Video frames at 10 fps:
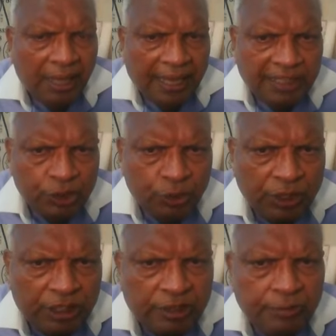as
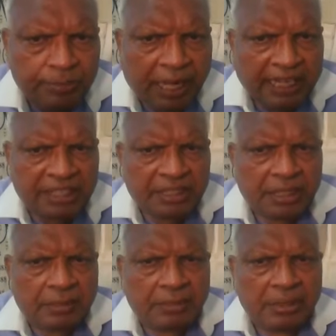soon as
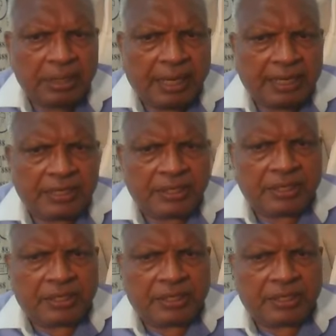practicable and